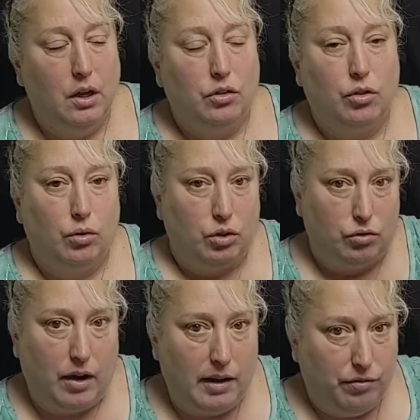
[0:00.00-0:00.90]
So to
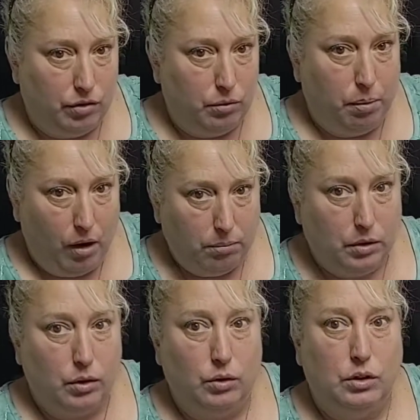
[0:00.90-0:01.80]
drive to Palm
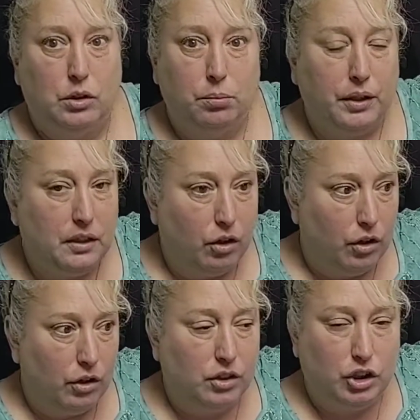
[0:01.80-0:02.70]
Coast, to bring
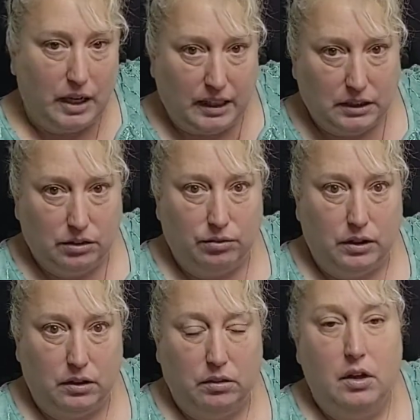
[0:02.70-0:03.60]
her to
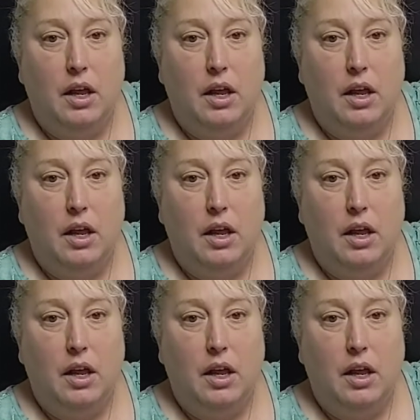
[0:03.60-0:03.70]
Jacksonville,